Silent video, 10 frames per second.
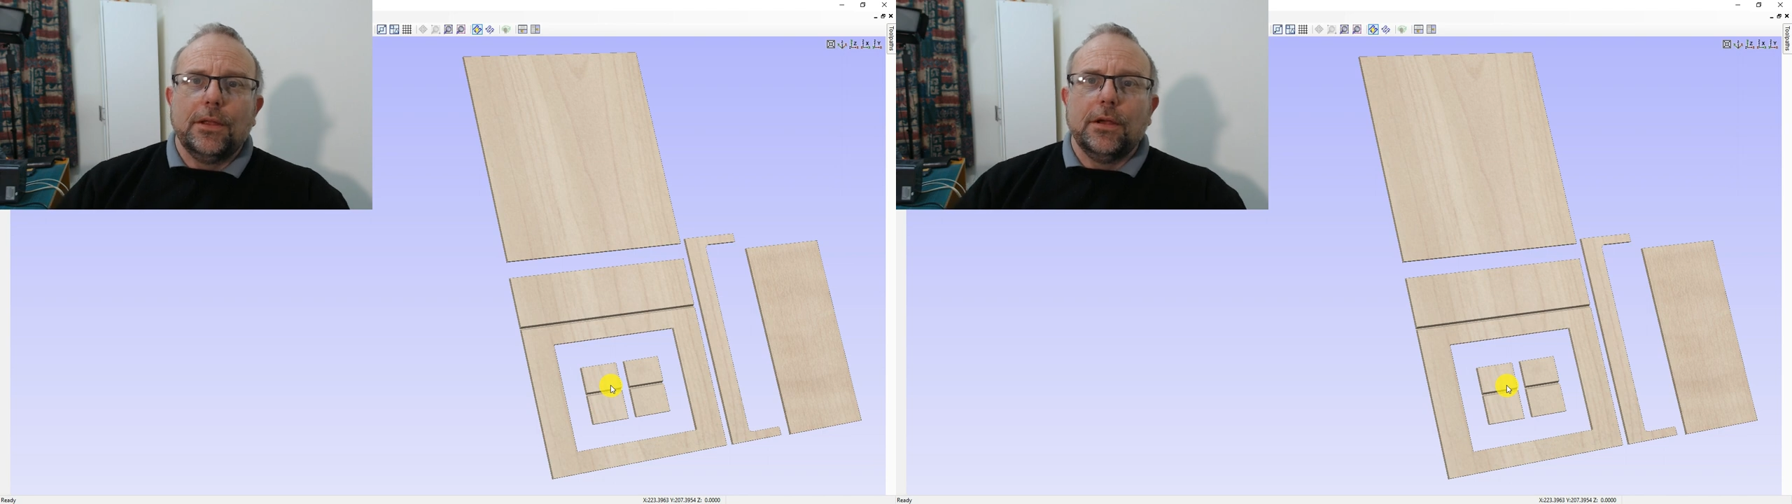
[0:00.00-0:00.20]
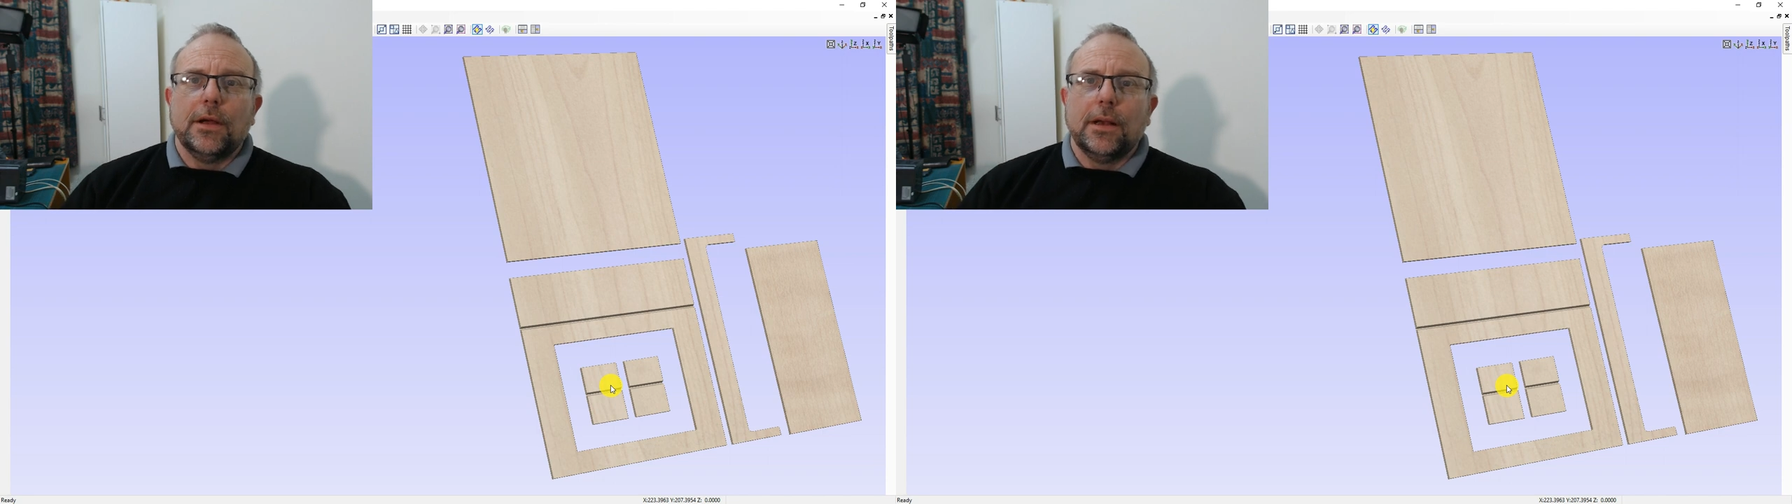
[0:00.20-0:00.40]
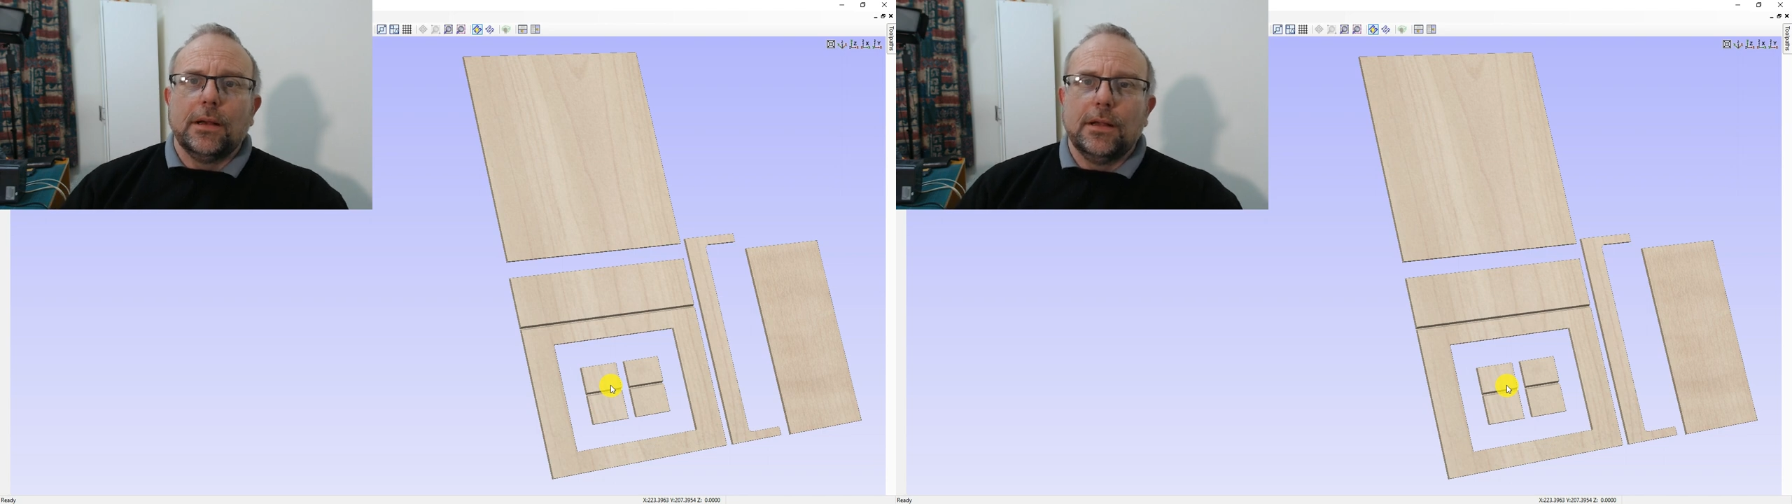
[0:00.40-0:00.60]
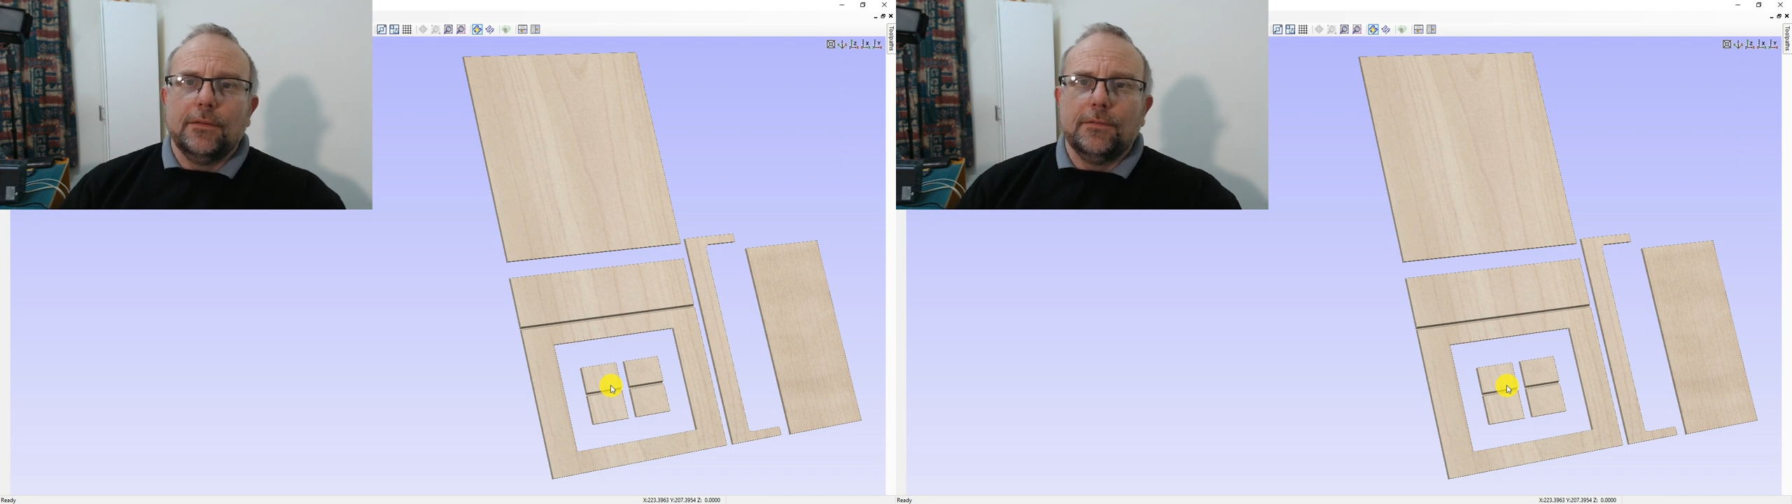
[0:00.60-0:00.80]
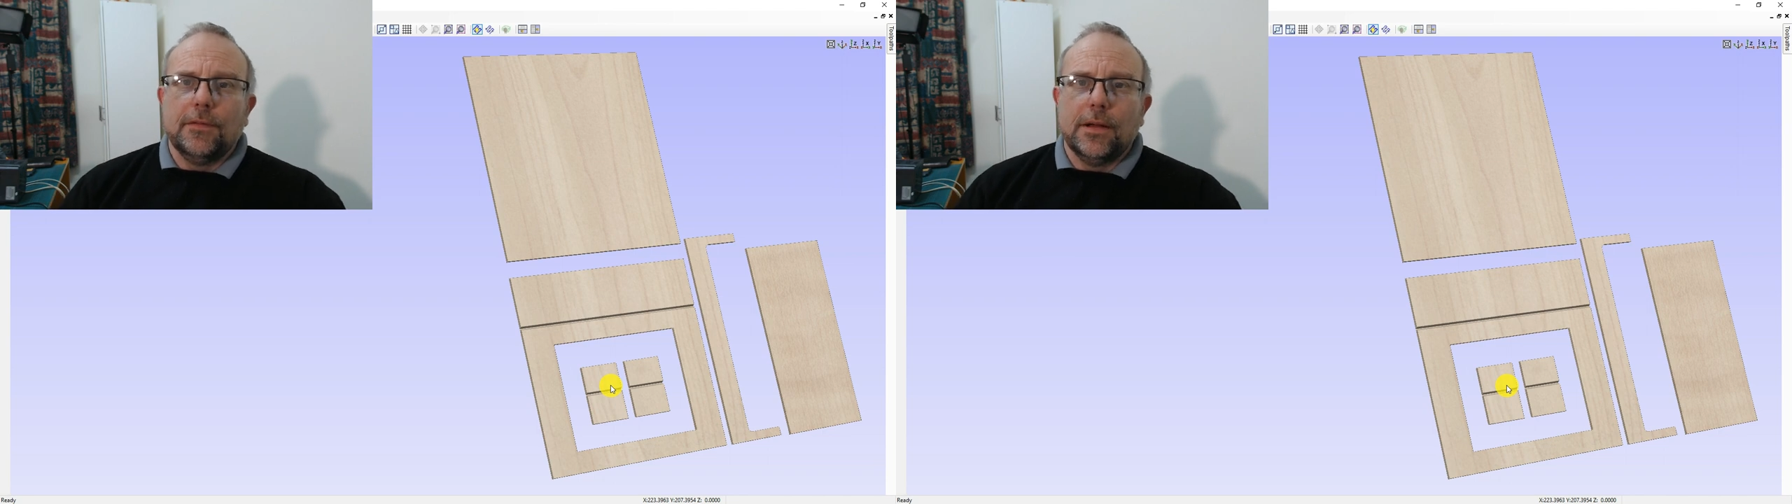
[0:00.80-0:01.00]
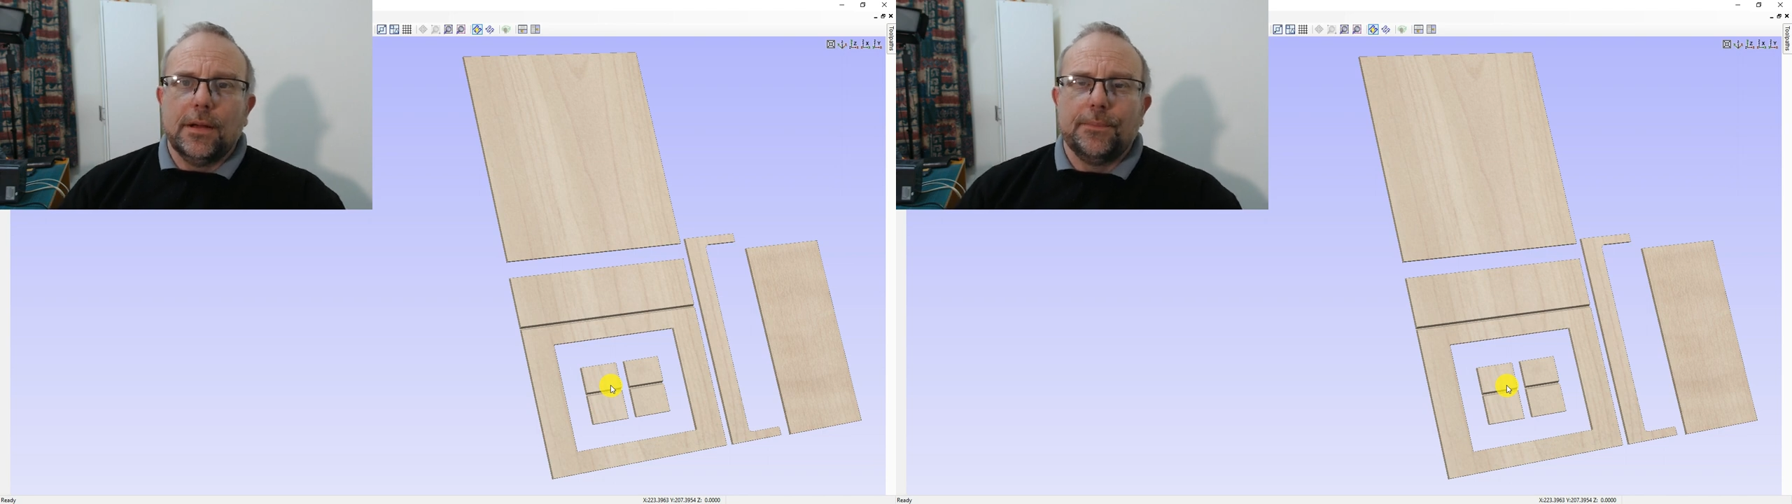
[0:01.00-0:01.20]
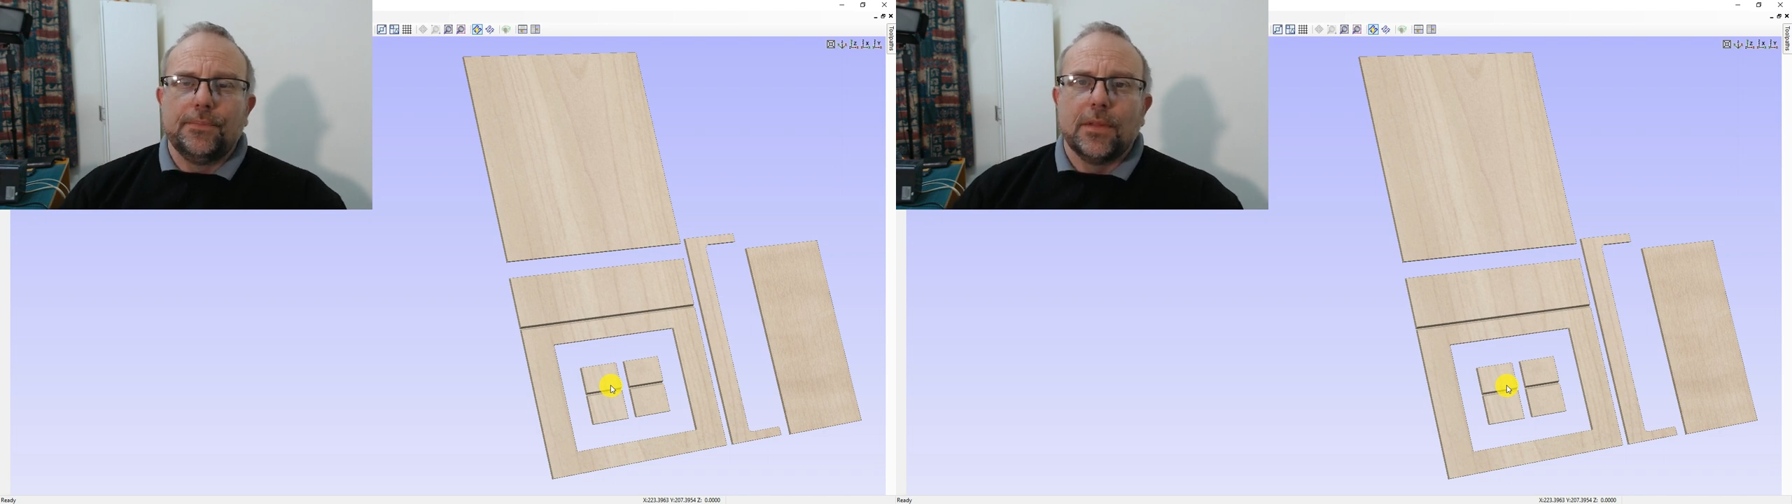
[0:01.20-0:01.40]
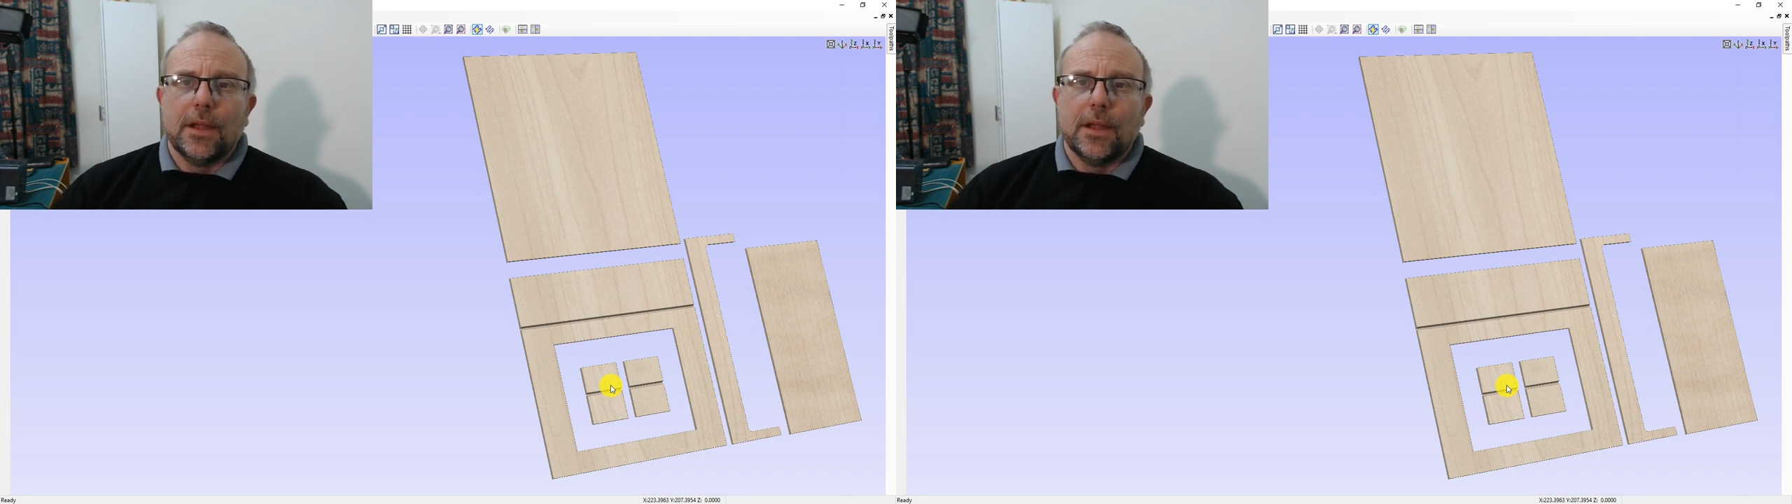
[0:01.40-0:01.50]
that you're going to leave uh,